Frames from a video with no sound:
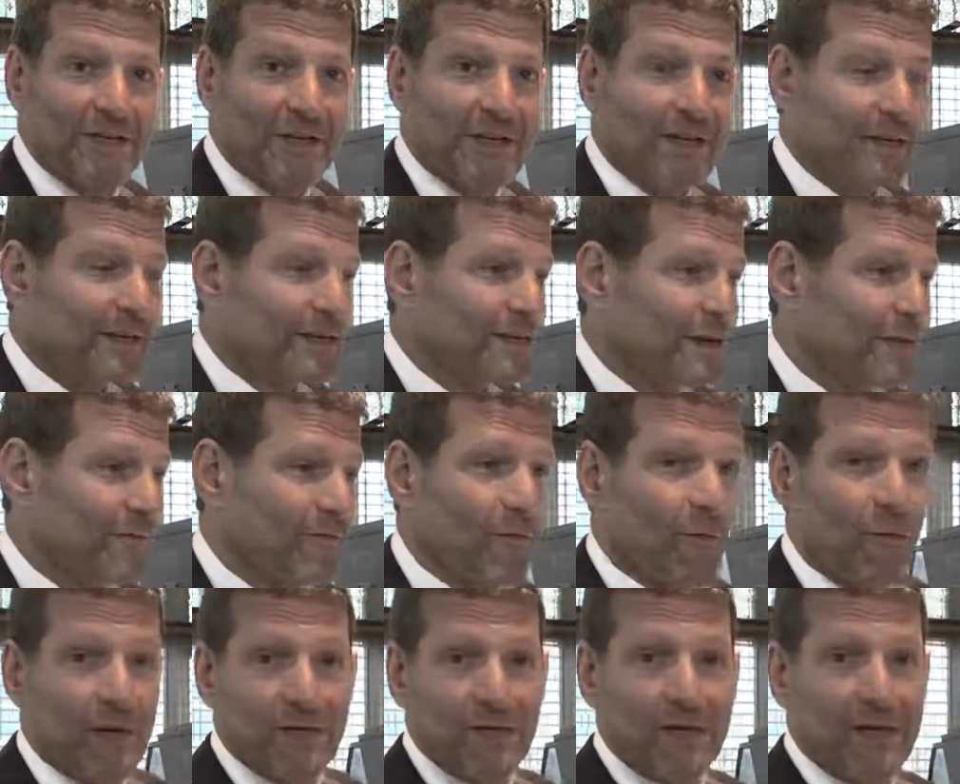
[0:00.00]
This
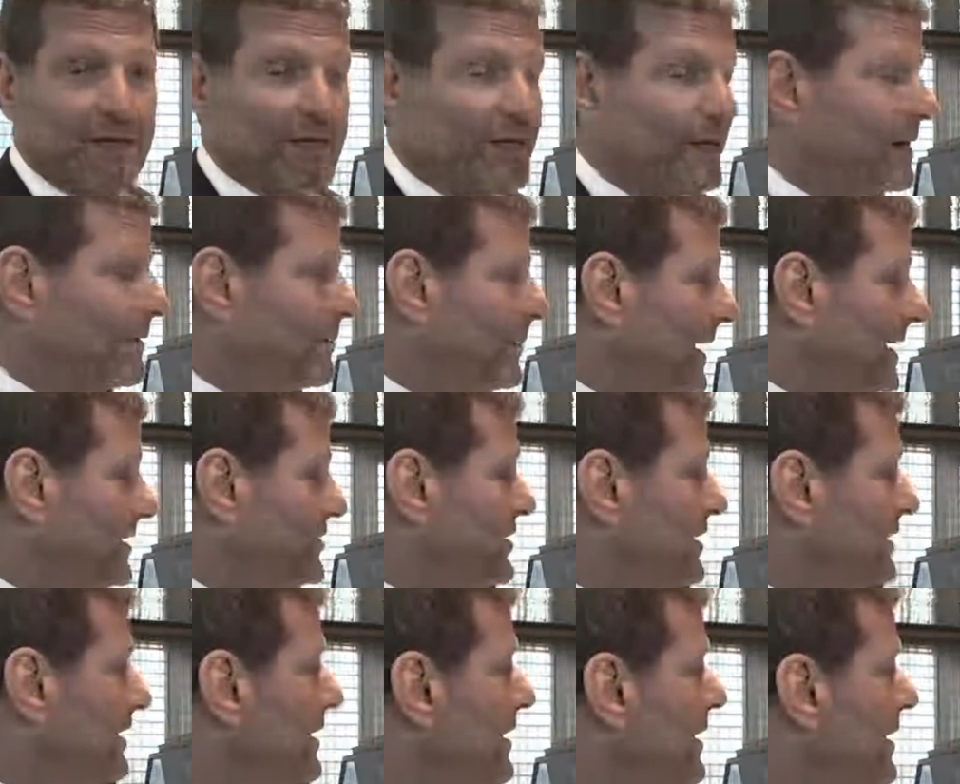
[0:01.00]
unfortunate
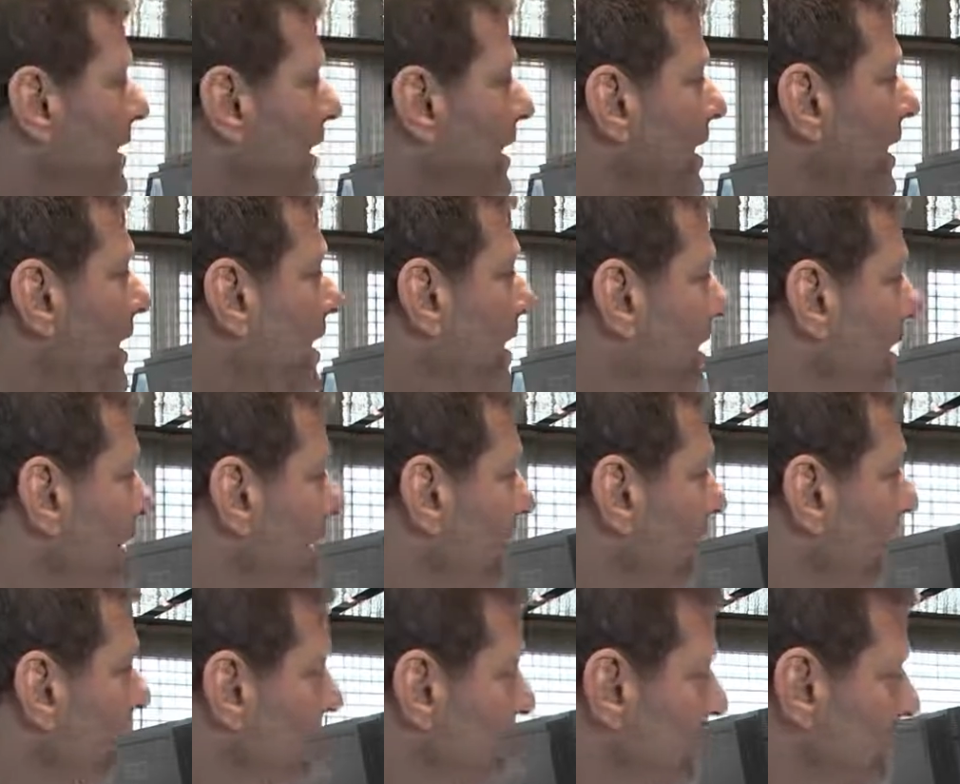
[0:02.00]
patient
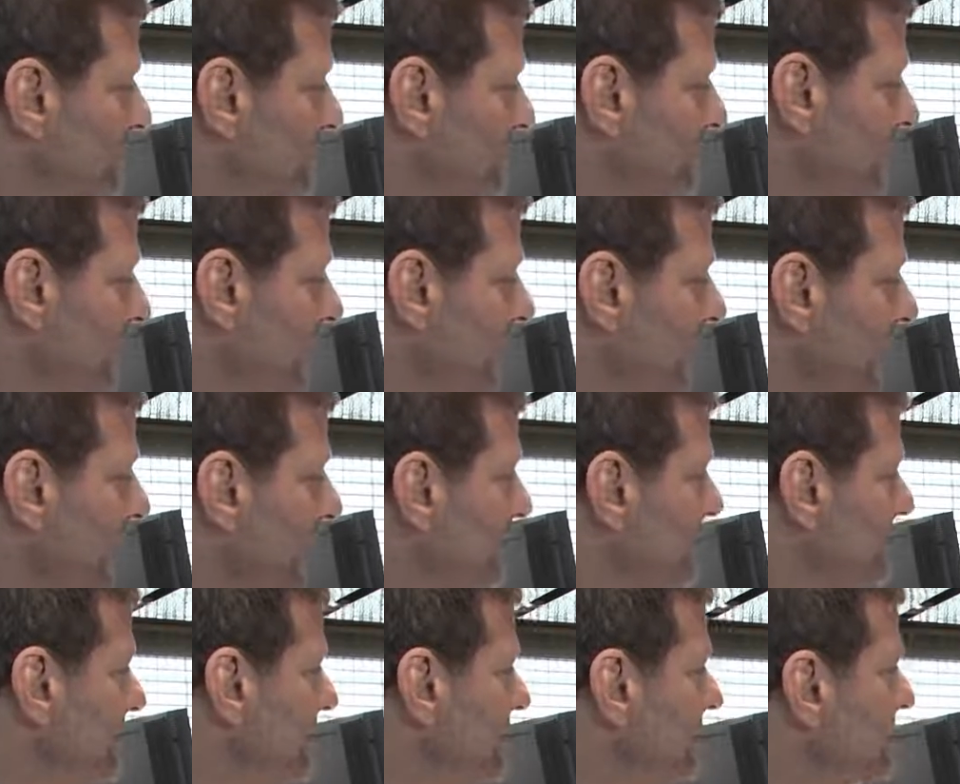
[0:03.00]
was in a skiing
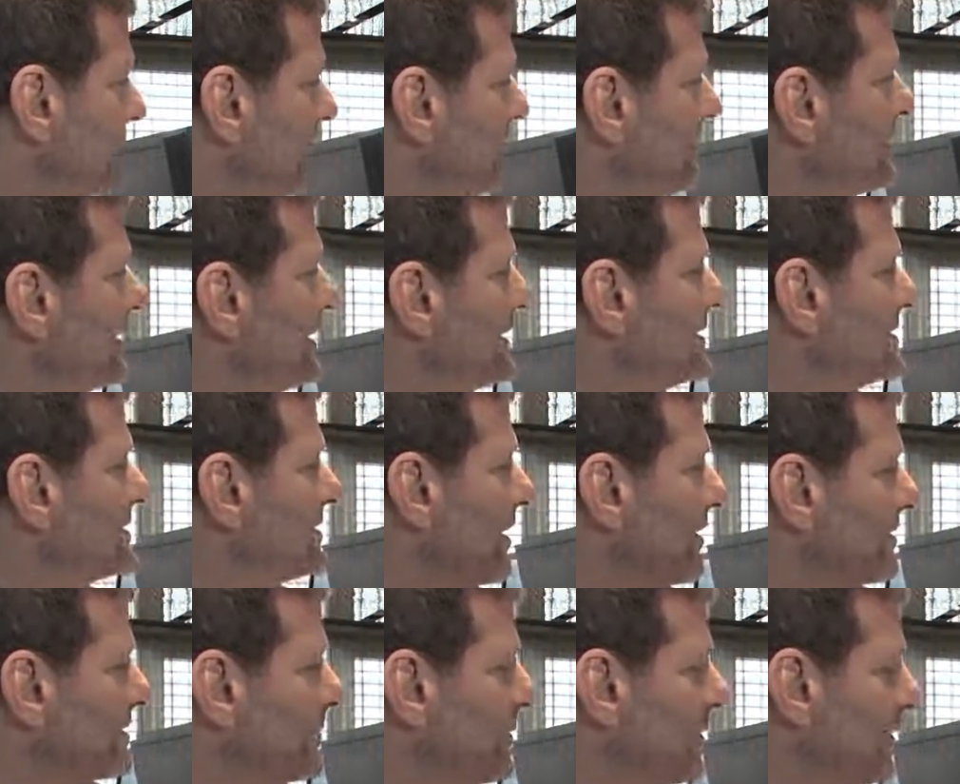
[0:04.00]
accident in
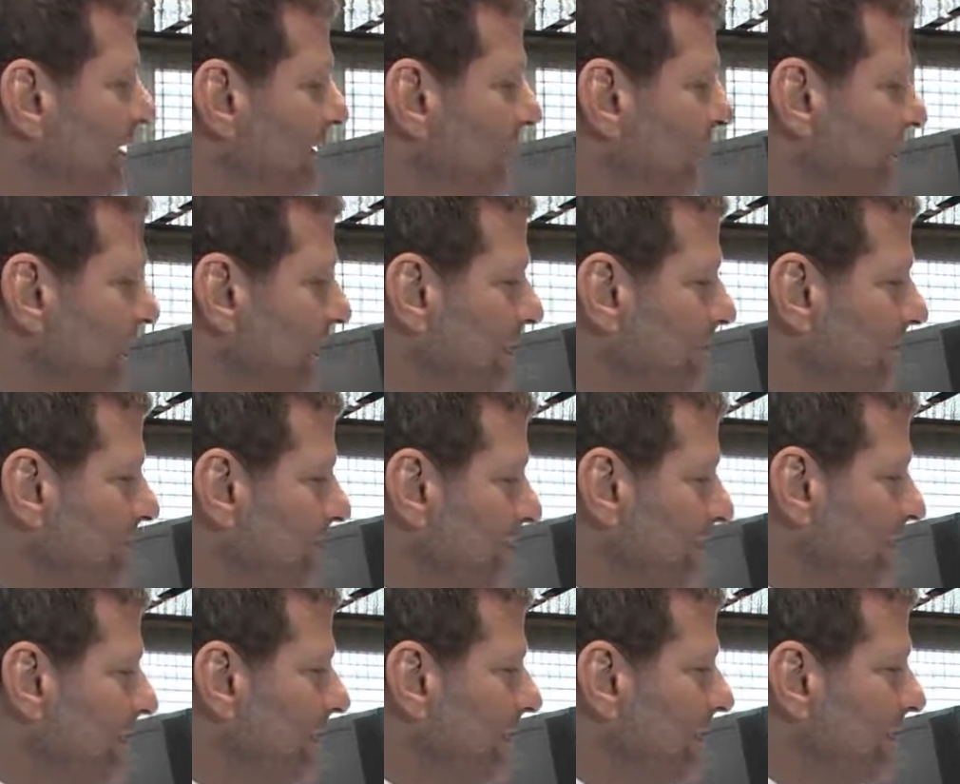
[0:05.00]
Salzburg, it seems,
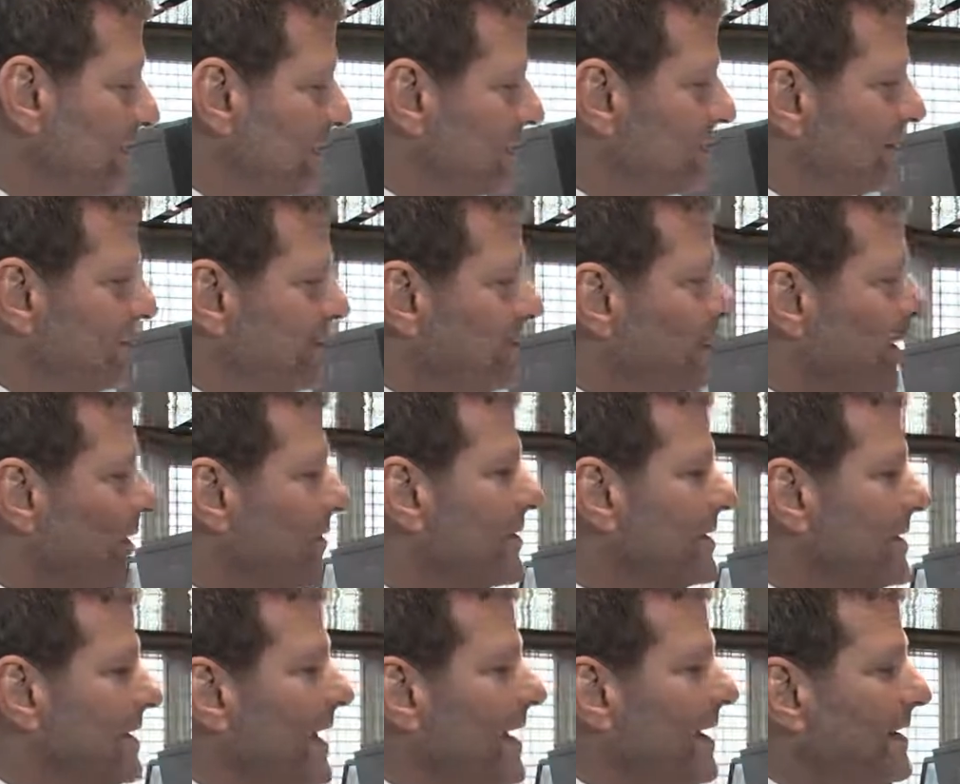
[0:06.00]
and this is a
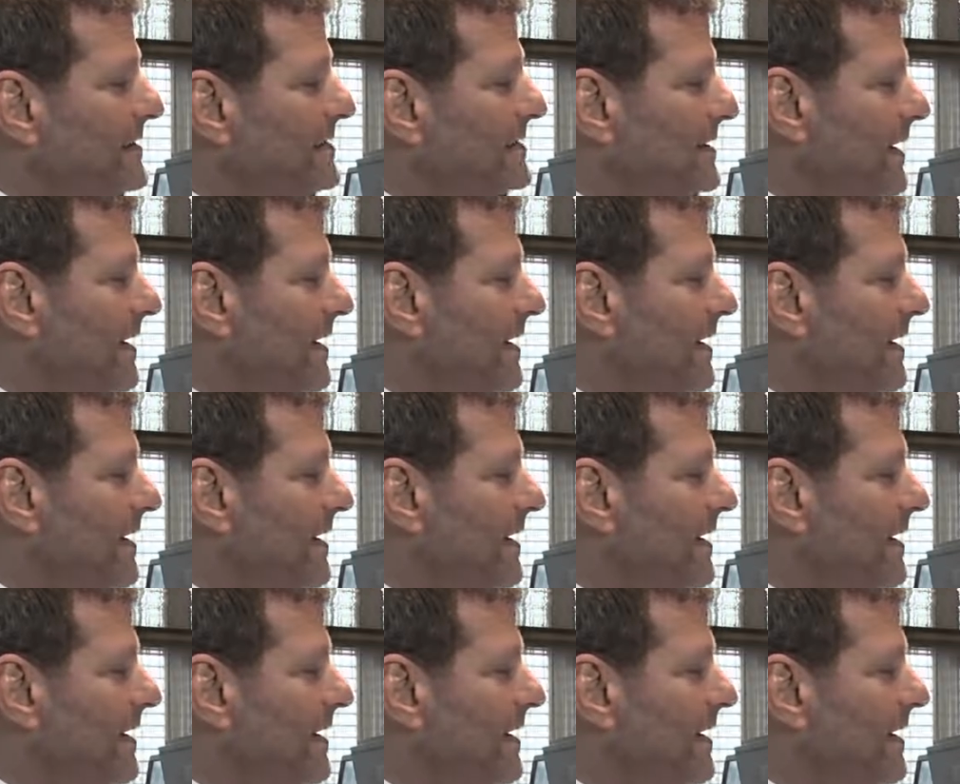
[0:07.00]
borrowed case.